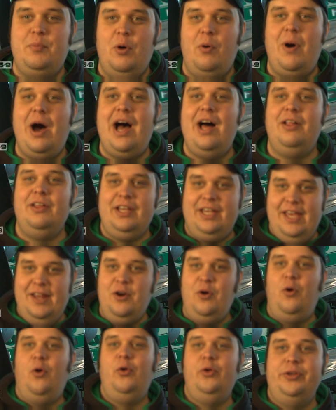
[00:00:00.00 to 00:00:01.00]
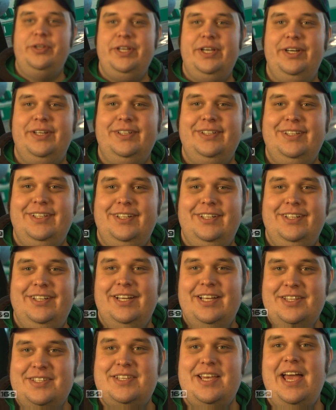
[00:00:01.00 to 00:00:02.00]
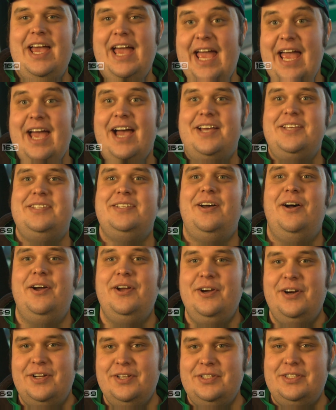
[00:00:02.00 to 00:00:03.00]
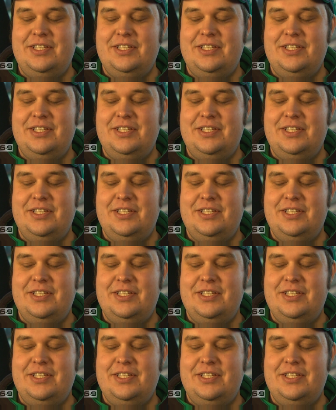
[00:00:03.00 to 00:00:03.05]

a while get a hold of you and say, hey, I saw you on